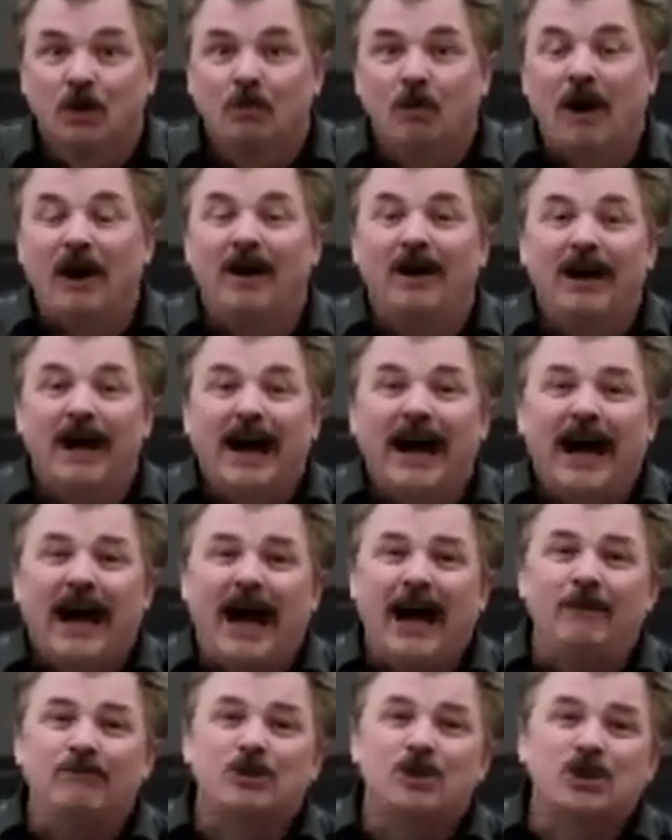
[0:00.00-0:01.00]
Well,
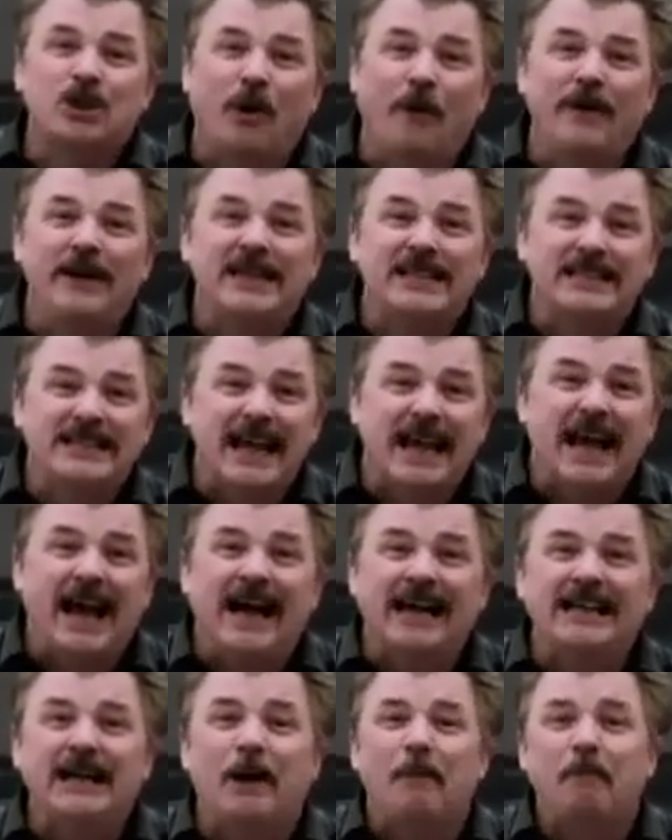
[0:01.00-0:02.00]
I'm sorry to say
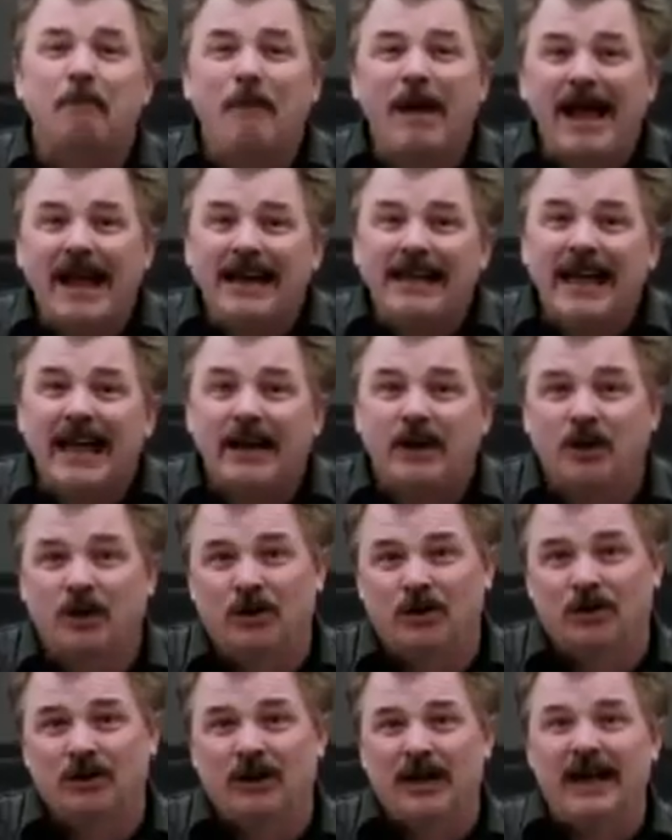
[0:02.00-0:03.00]
I got mad at
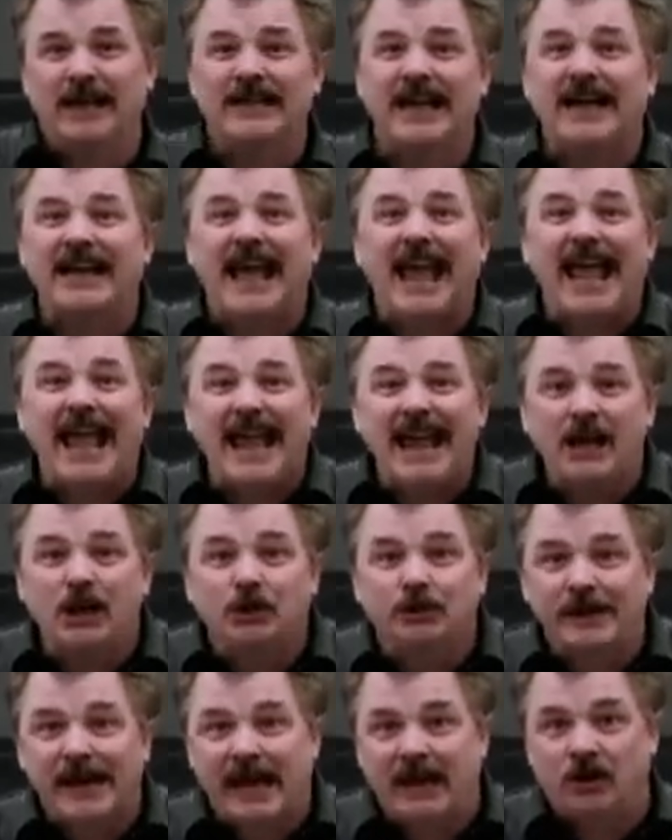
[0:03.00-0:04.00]
her. I got
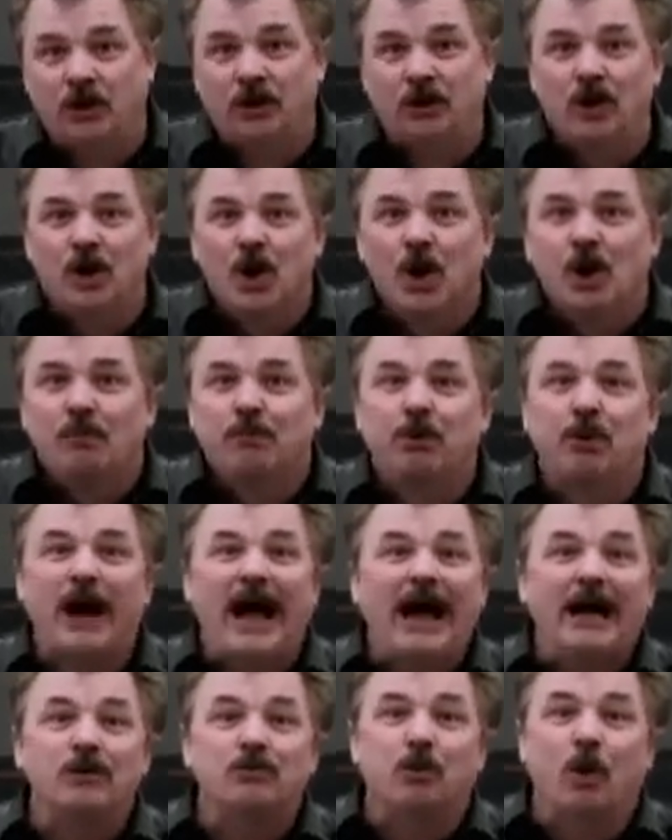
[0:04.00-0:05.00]
angry at her.
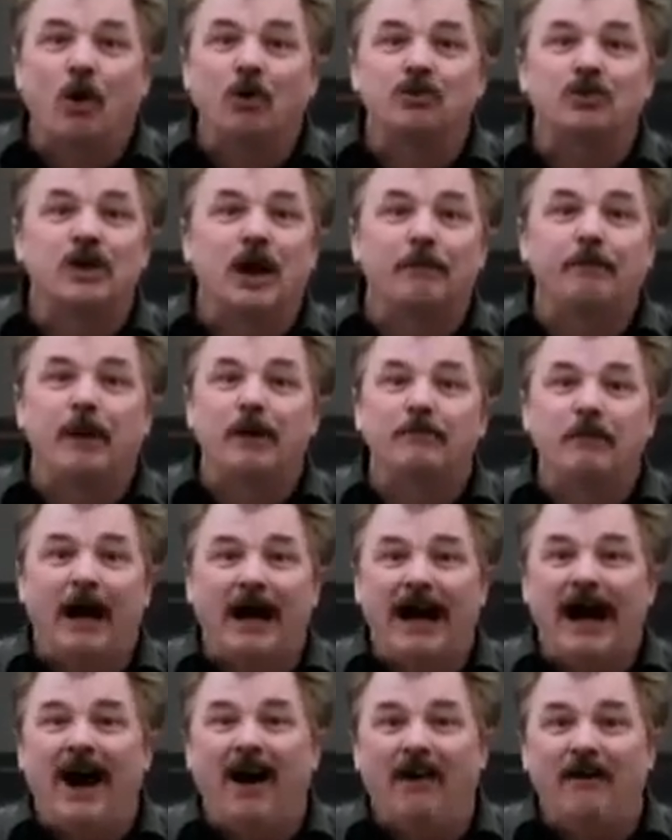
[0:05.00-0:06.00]
Pride rose up in
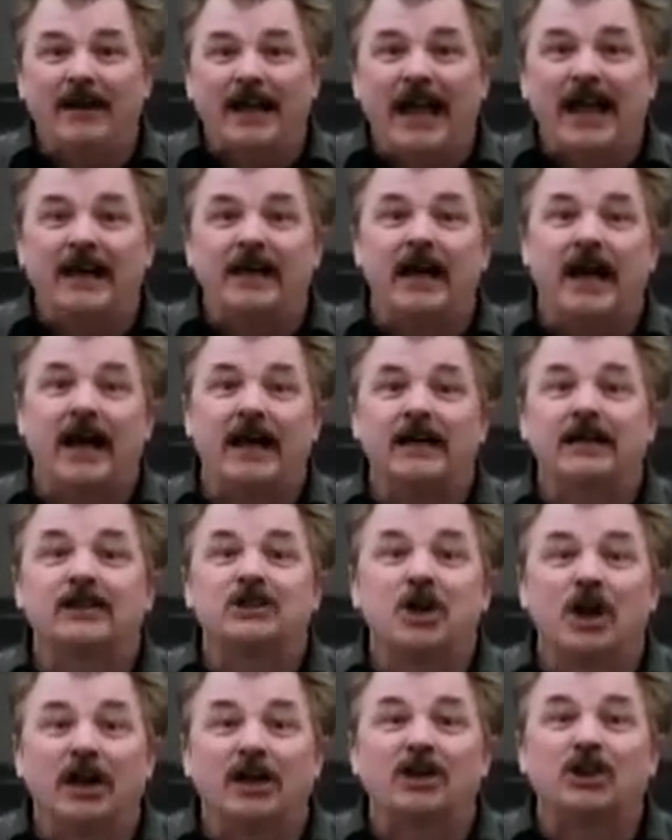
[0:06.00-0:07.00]
my heart, and I
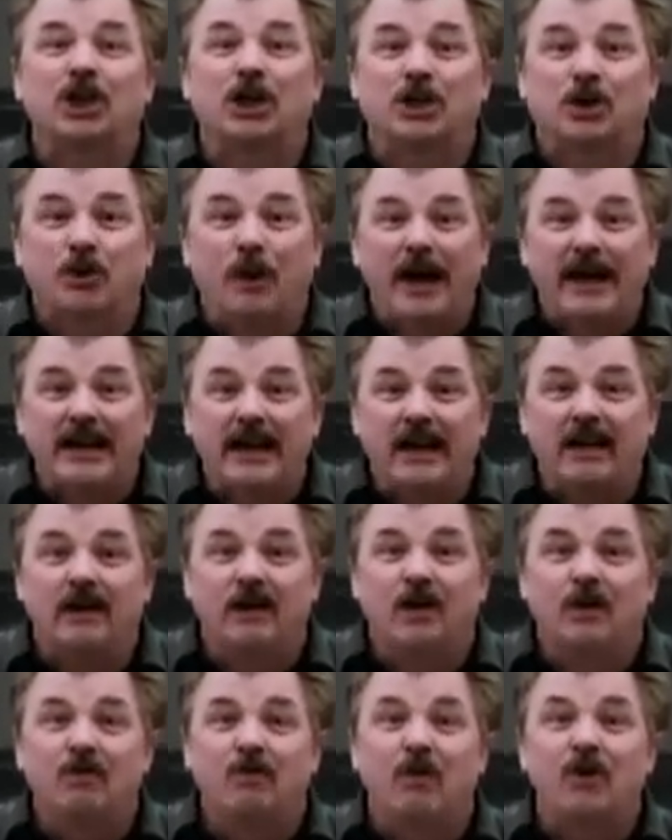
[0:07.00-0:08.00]
took the credit
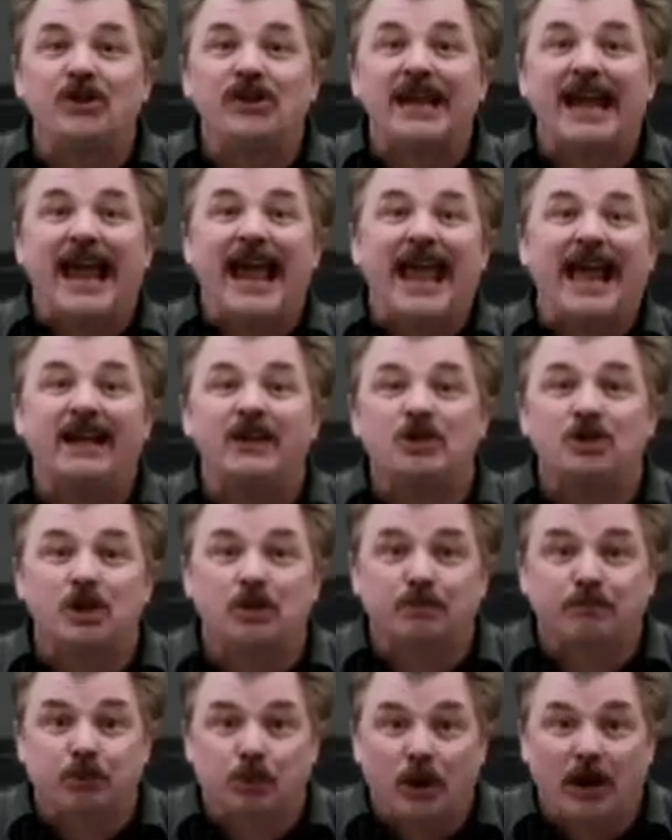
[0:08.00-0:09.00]
for the
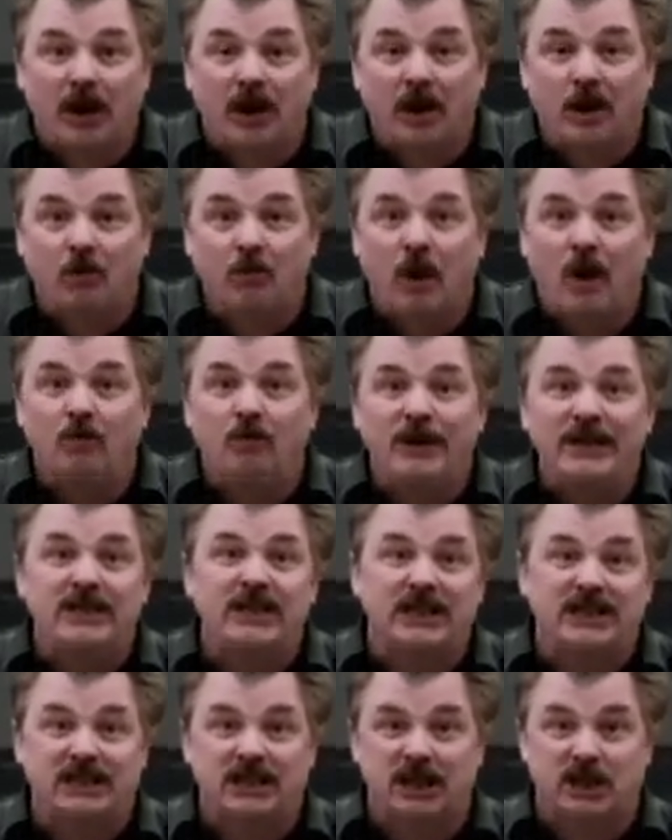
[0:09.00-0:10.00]
answered prayer, what we
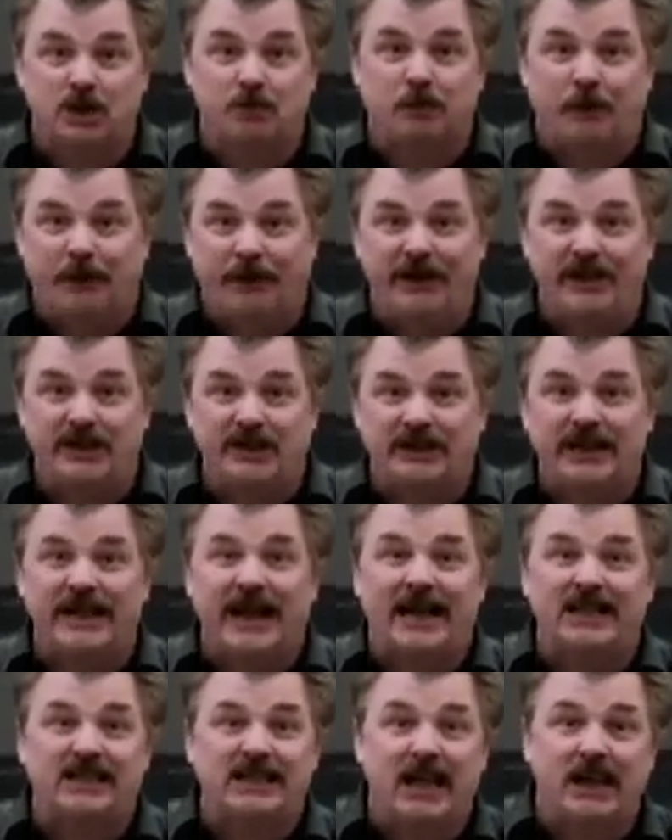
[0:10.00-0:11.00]
just experienced.
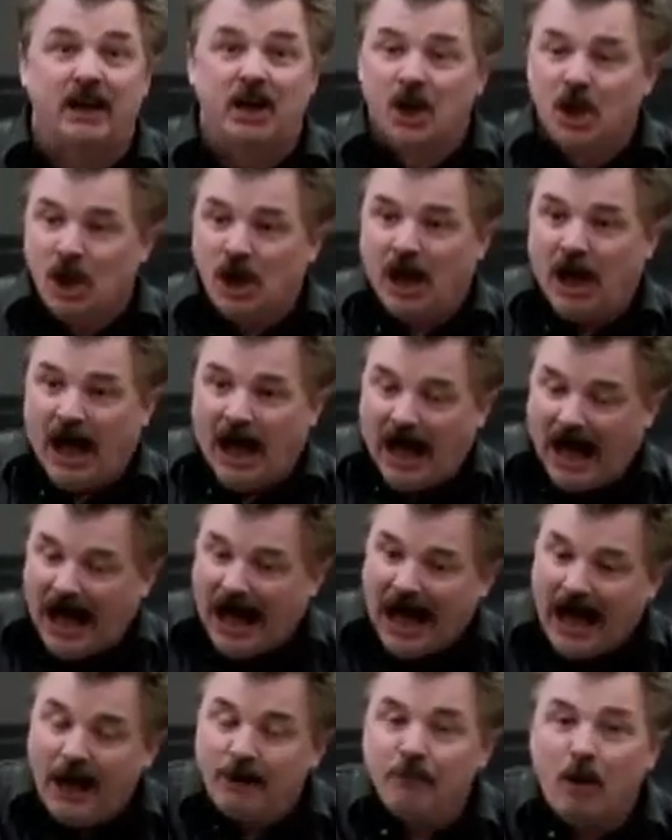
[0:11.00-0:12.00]
And I said,
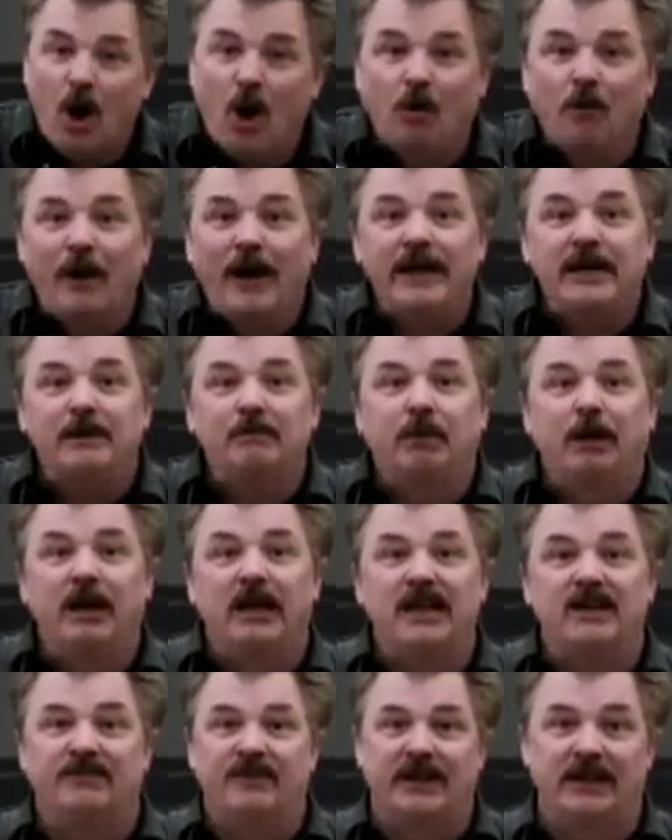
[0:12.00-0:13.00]
I'm already
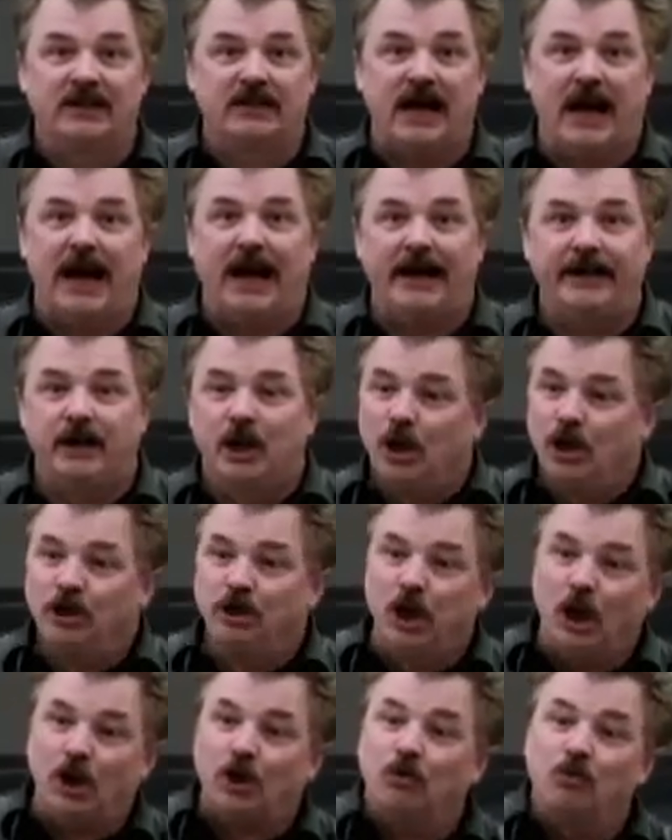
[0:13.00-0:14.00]
believing God.
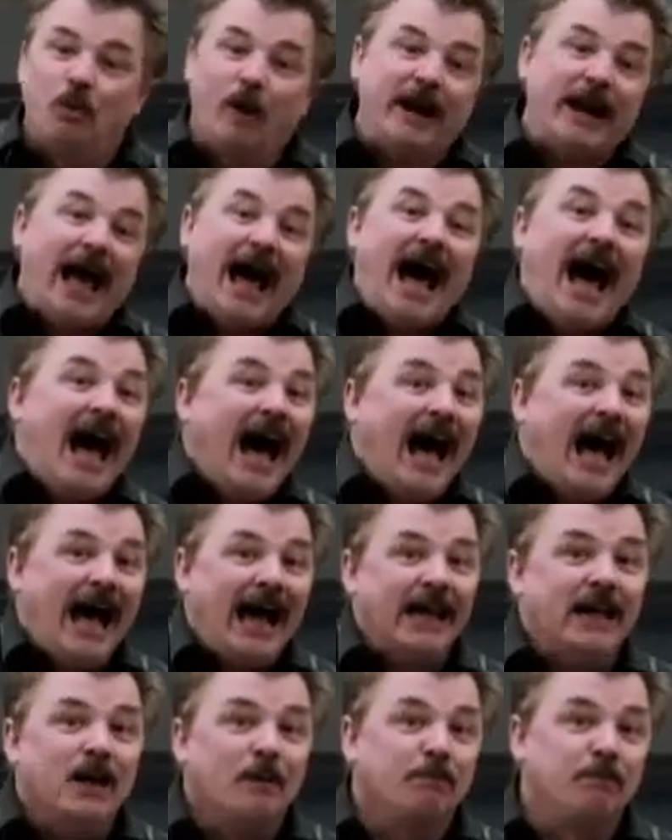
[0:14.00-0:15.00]
Look what
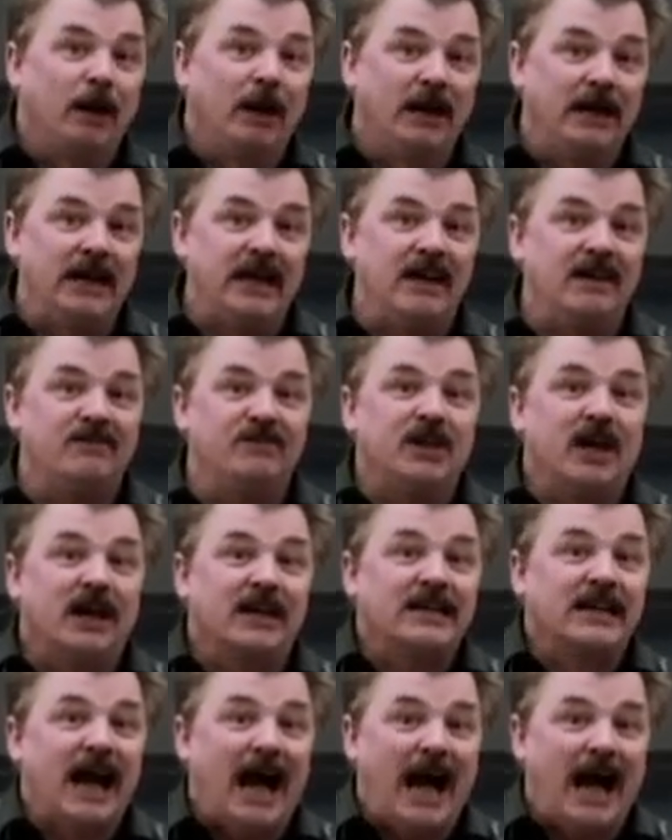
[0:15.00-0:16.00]
I believed
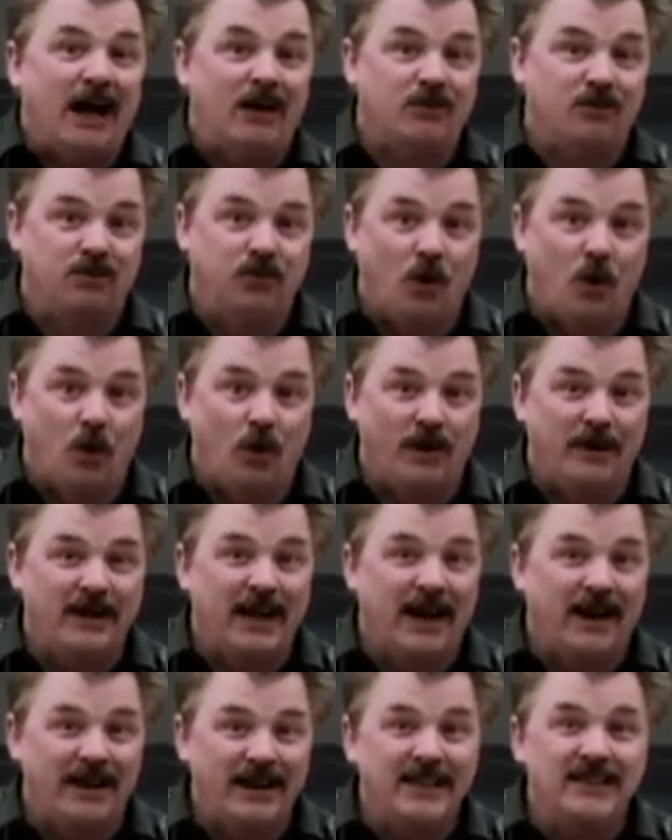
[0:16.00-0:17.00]
God for.
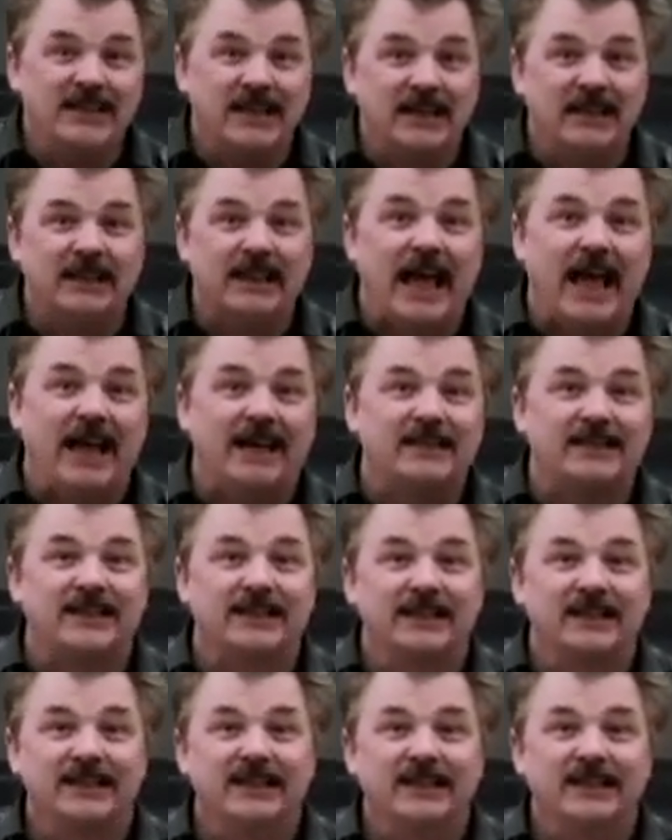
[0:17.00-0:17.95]
Now, isn't that